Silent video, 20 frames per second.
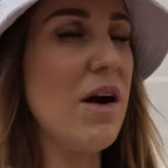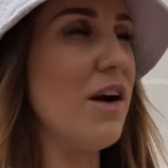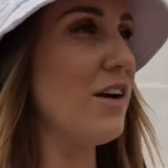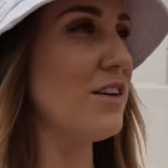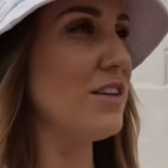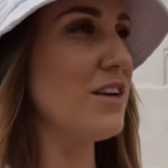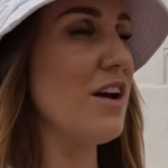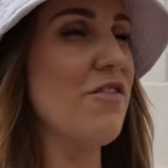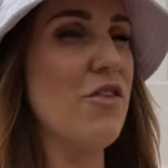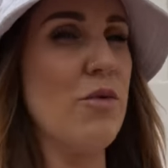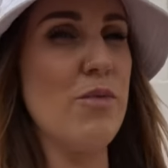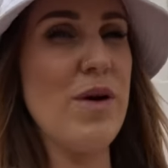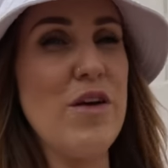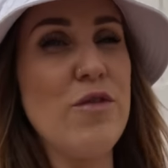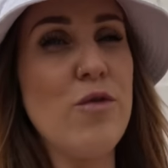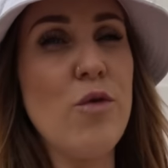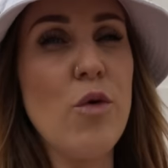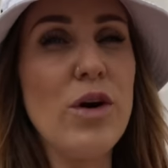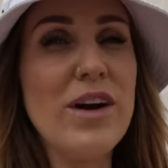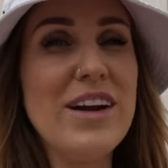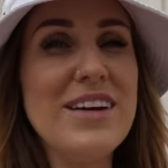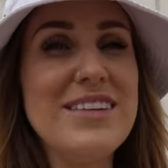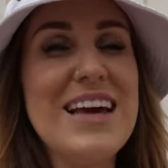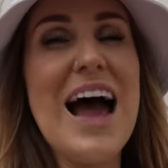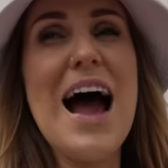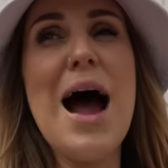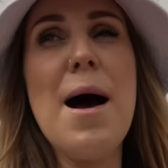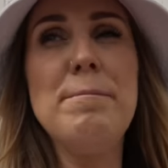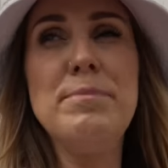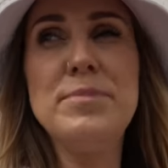part of the Red Fort is
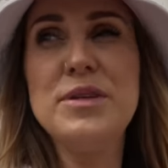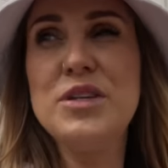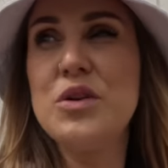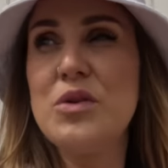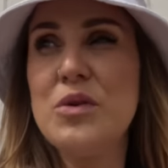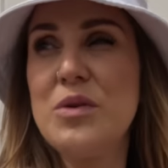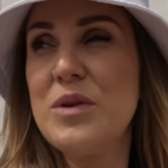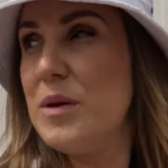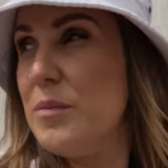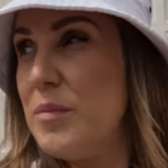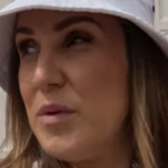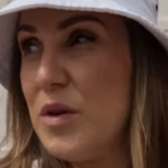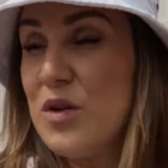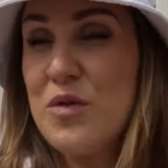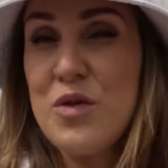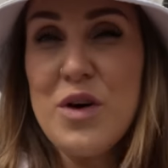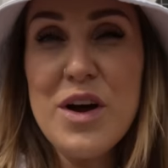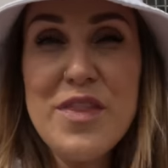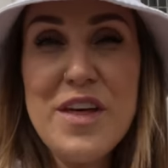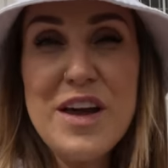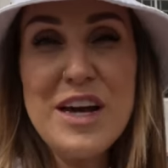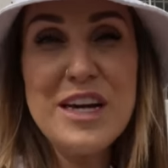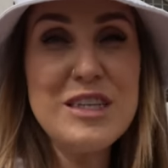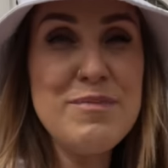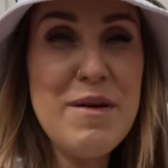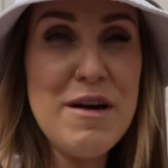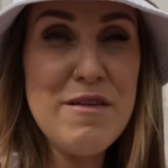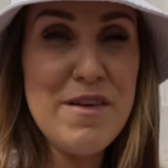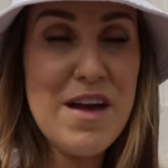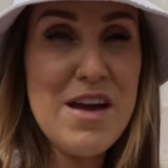absolutely beautiful. I think
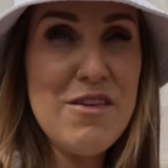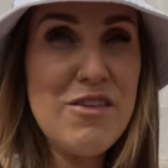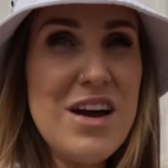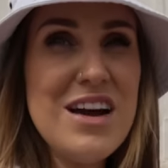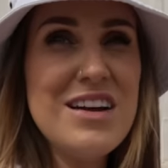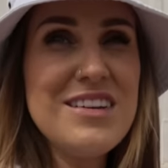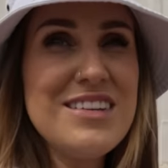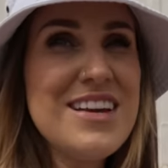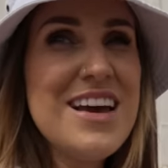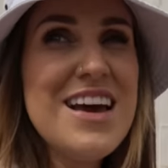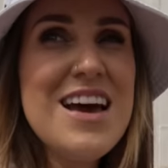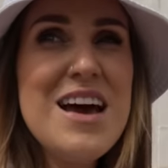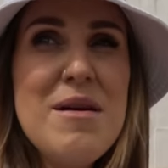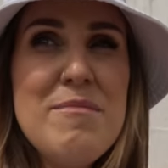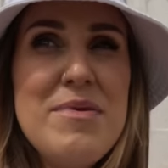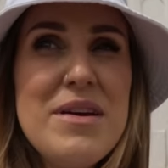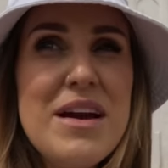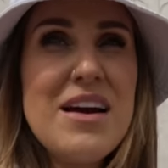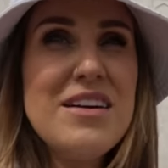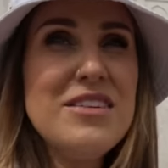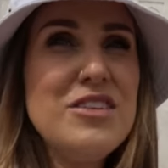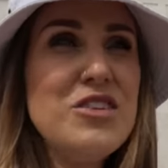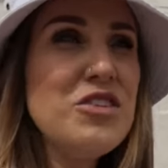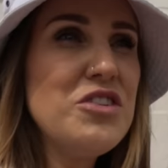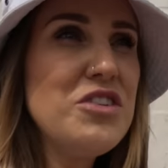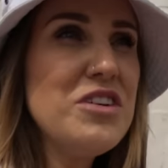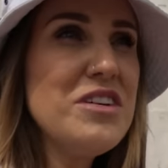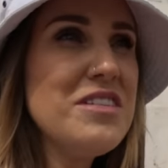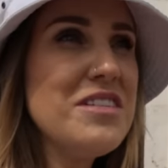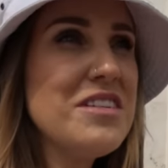it's my favorite because
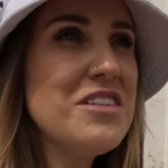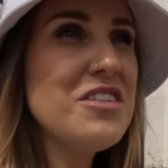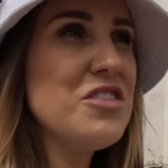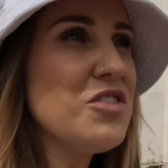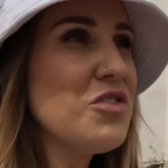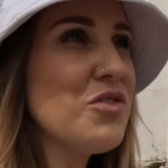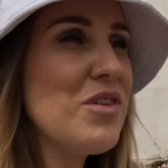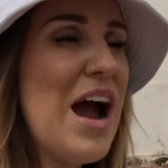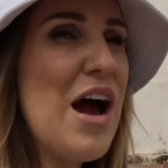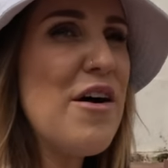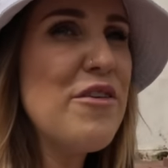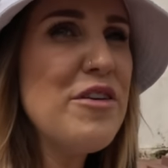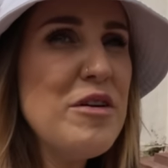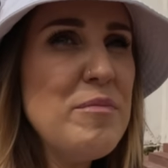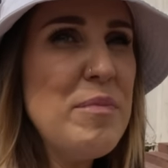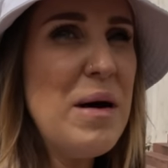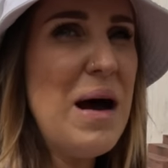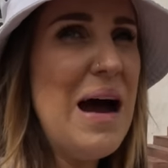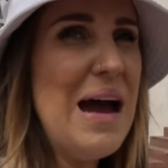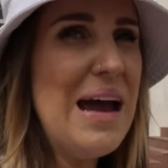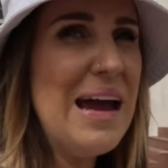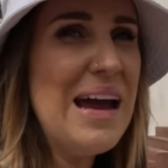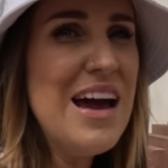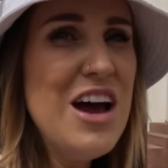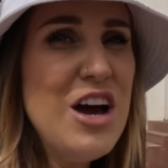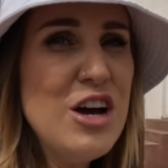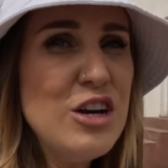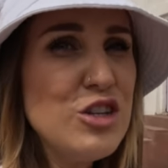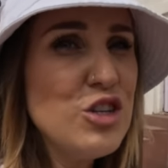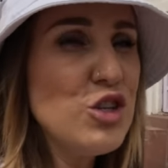you're just surrounded by
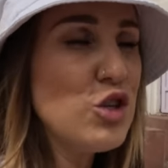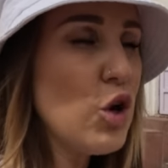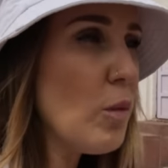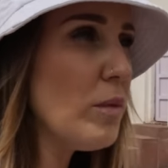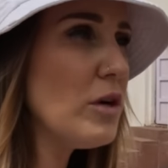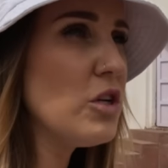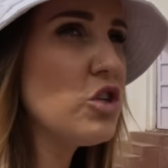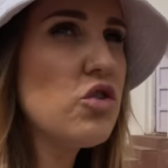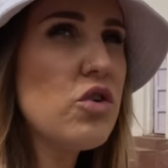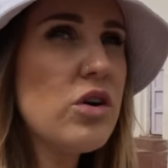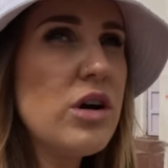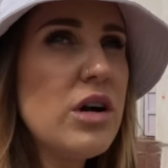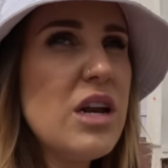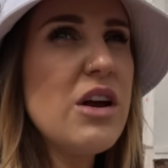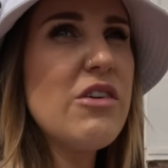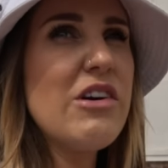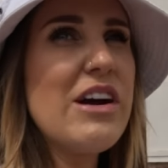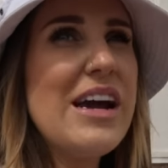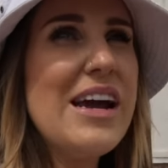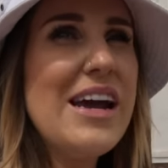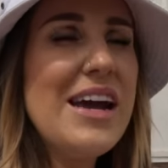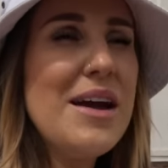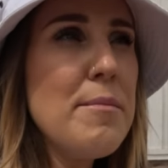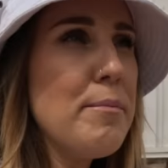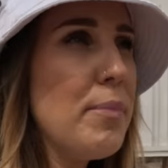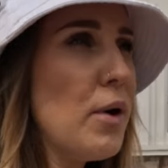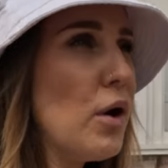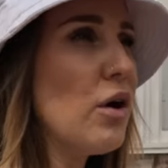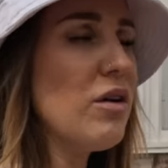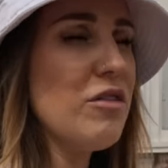so much greenery,
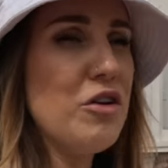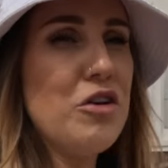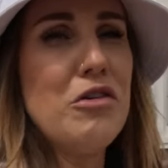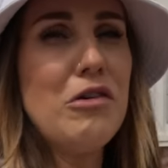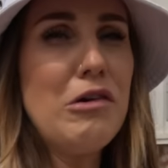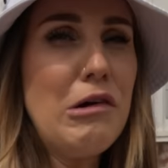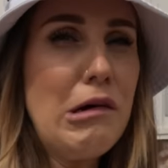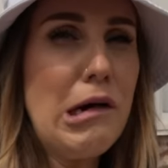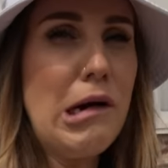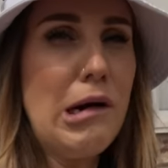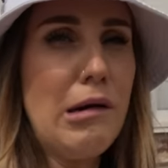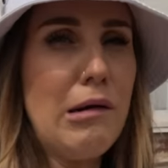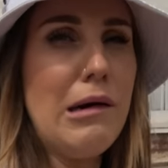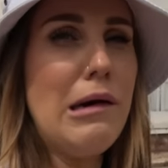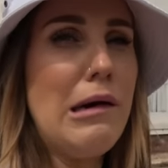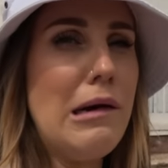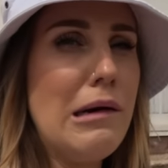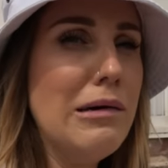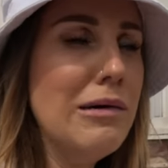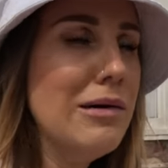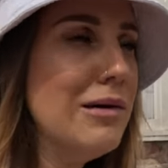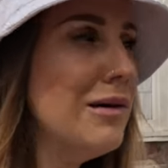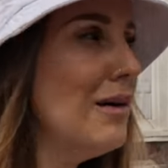greenery